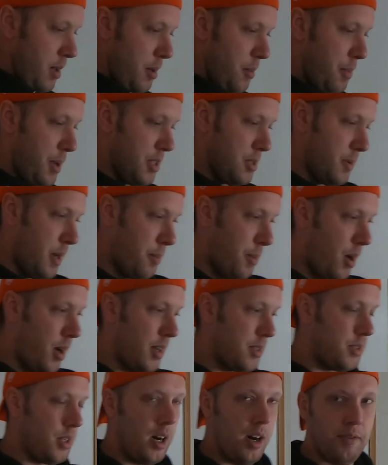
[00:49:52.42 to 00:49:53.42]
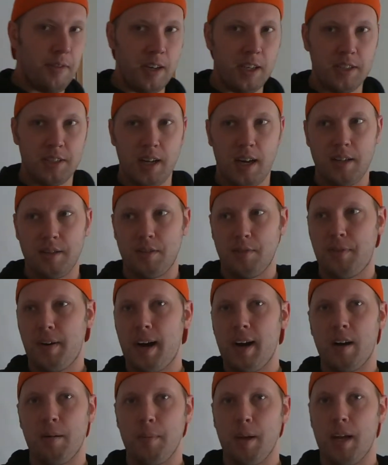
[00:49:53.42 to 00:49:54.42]
piss my boss off and he decides to
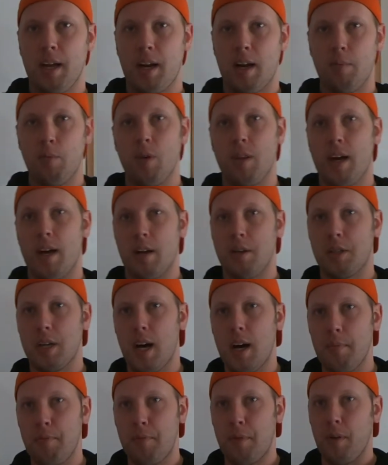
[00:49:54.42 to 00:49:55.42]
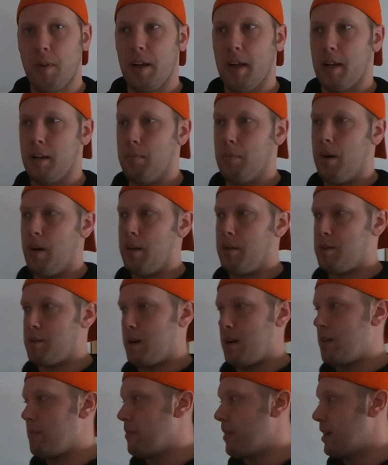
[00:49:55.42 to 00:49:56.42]
fire me and I'm without a job for like a month
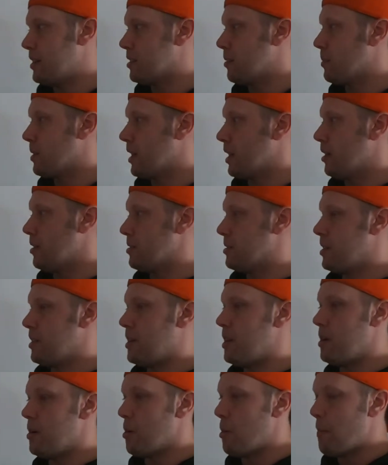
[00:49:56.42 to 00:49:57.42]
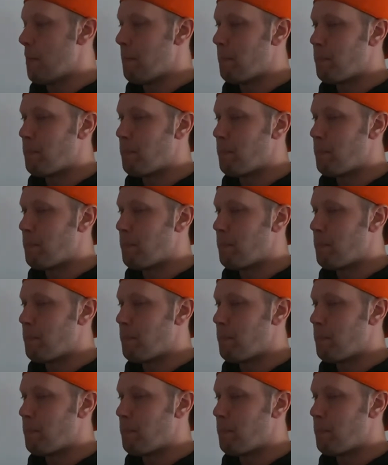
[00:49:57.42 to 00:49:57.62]
trying to find something else to do.